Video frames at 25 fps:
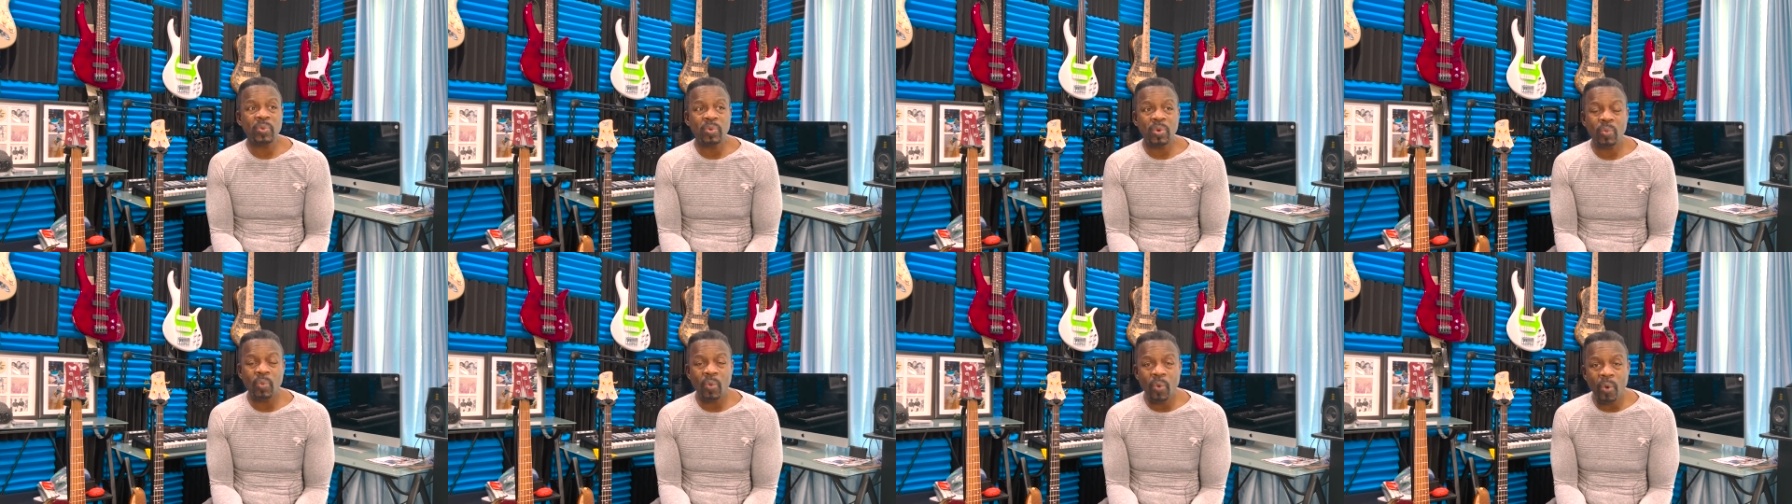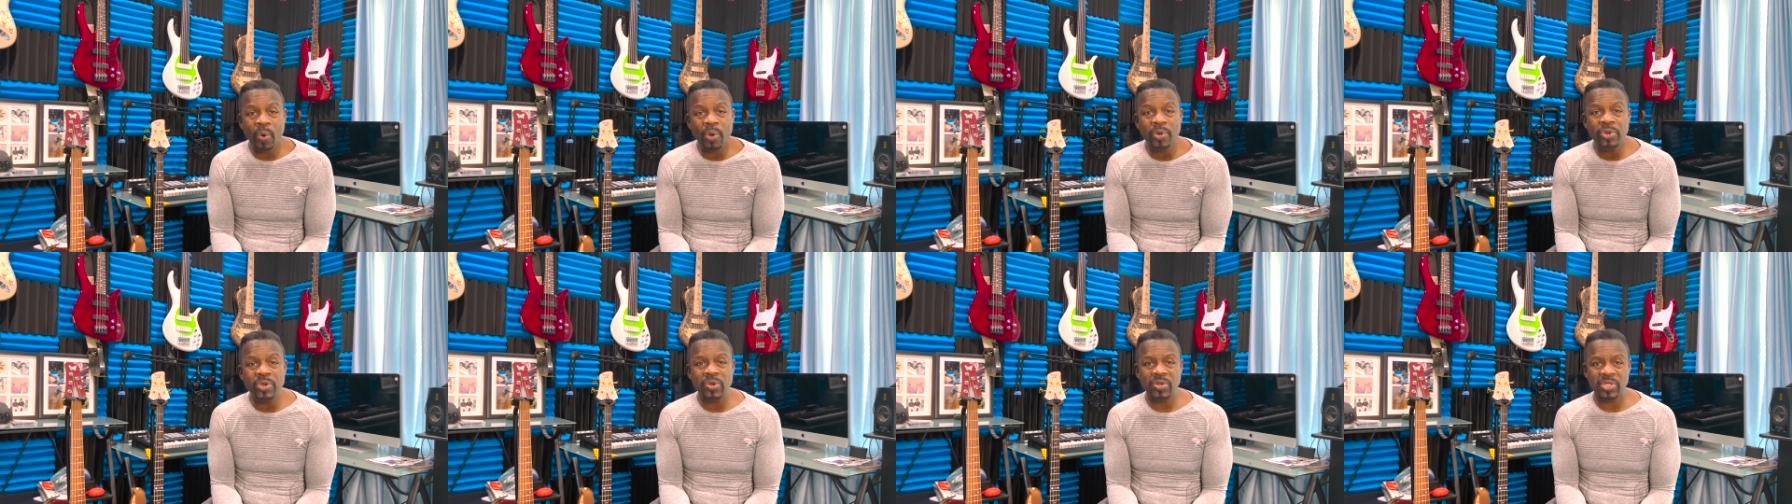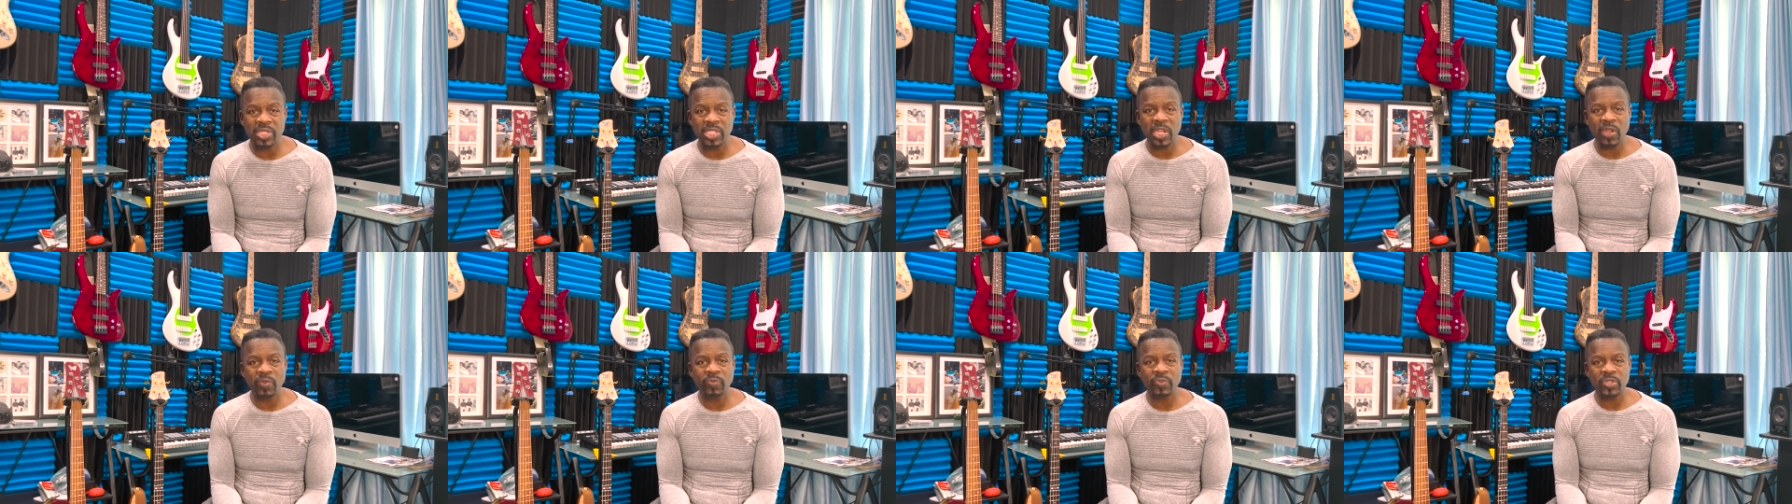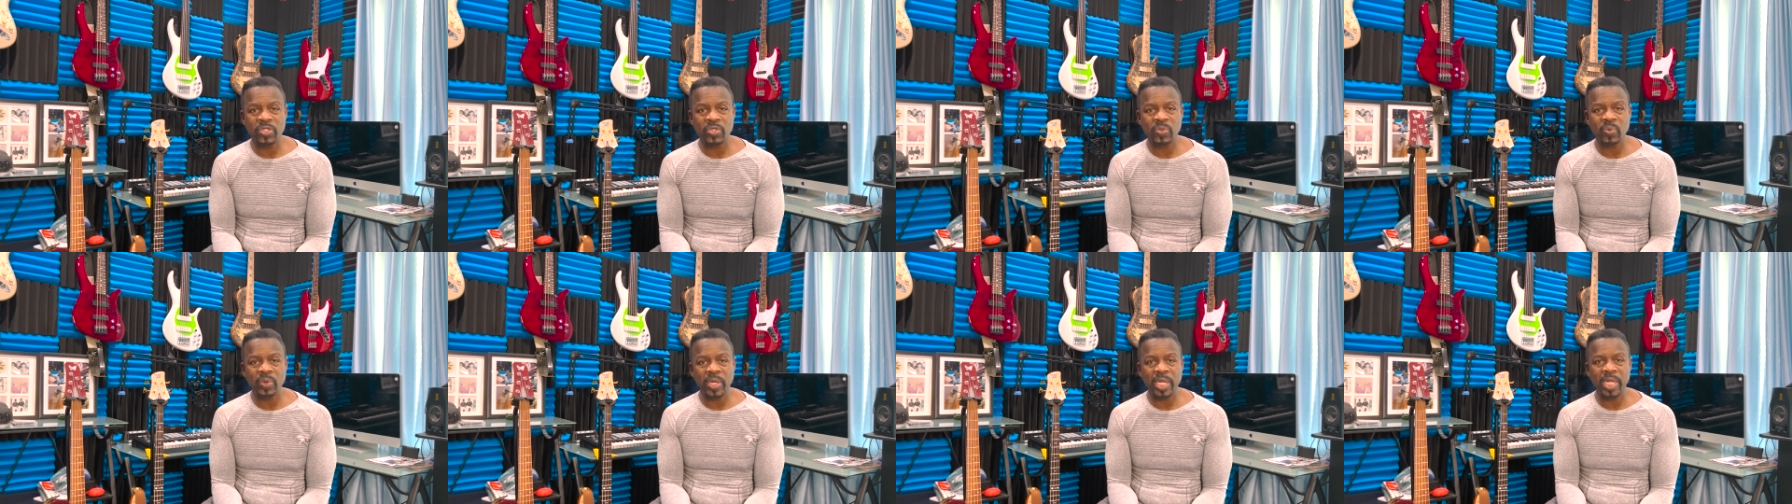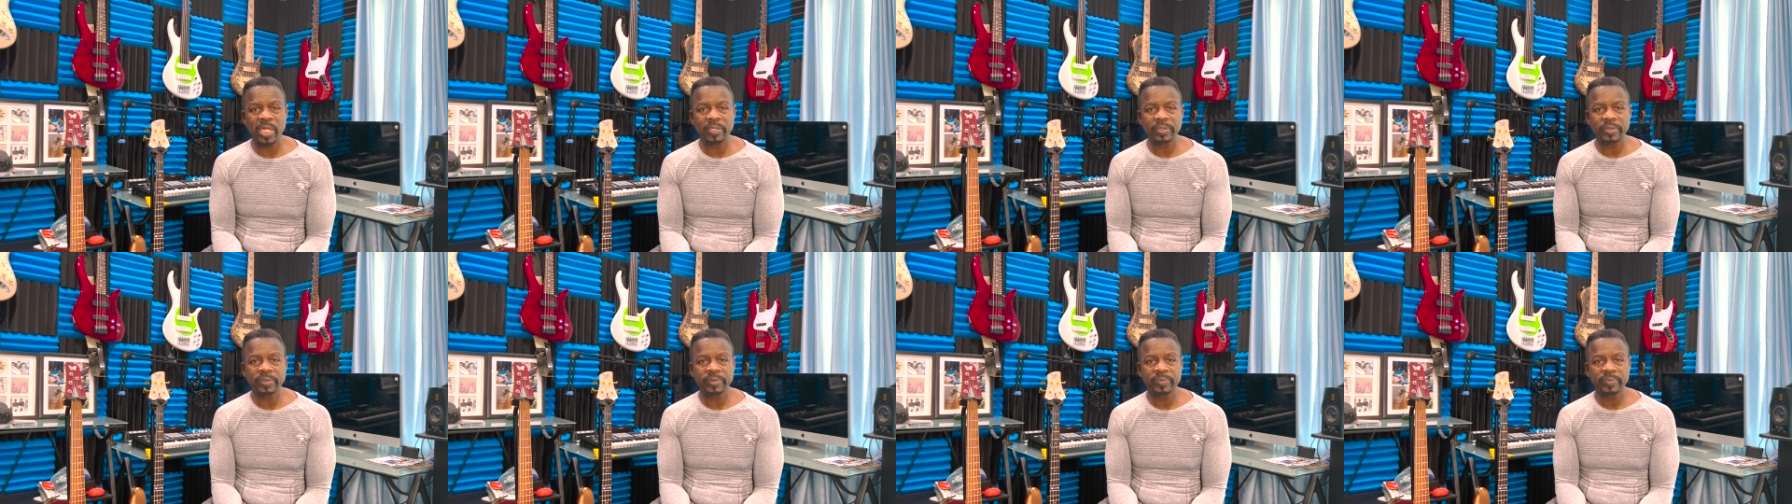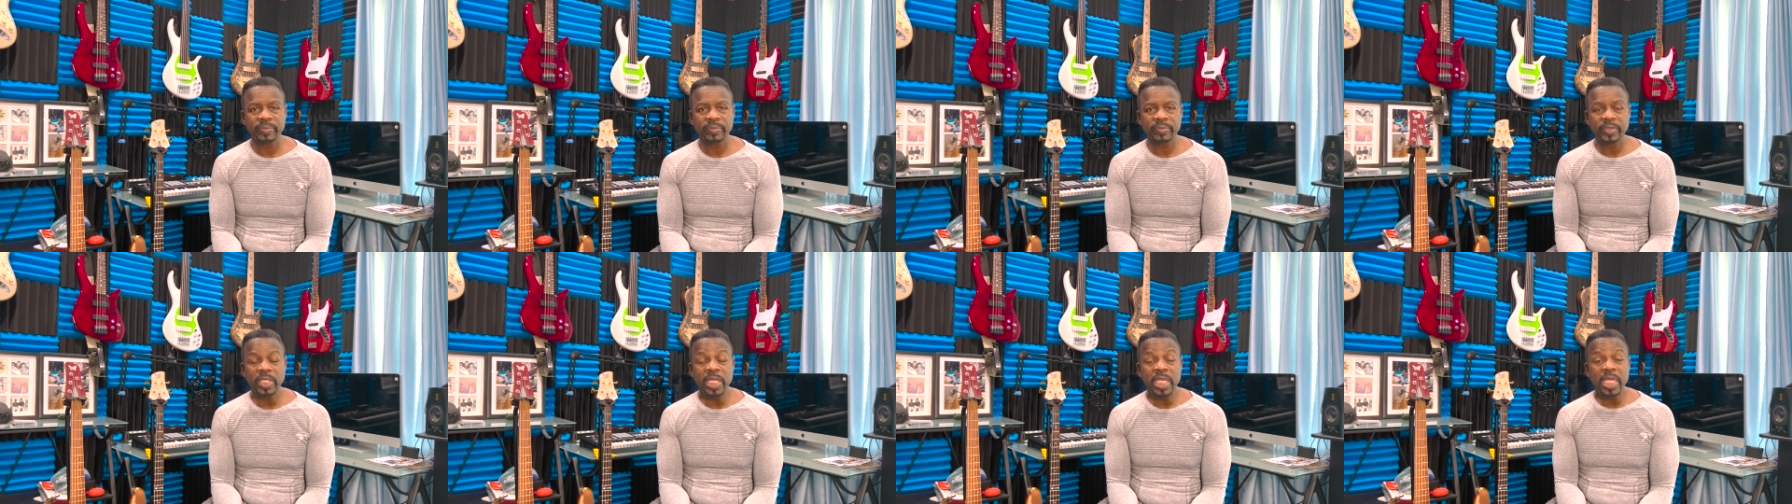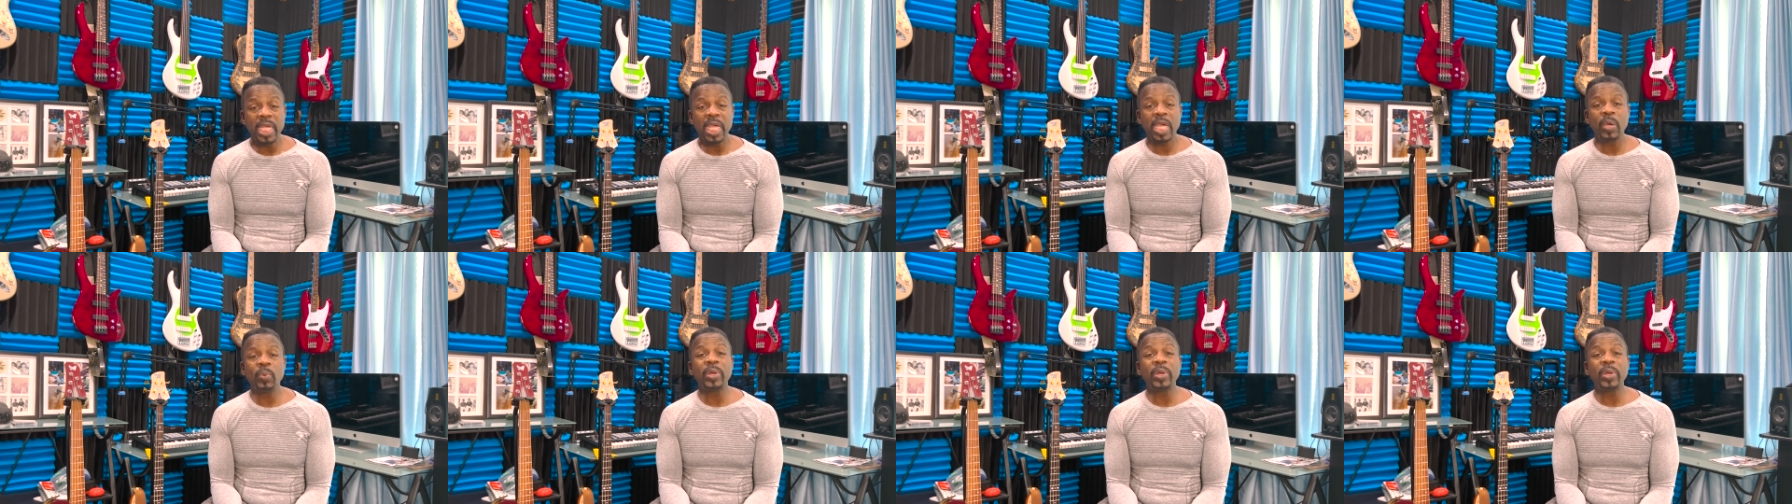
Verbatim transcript: reward yourself as well. And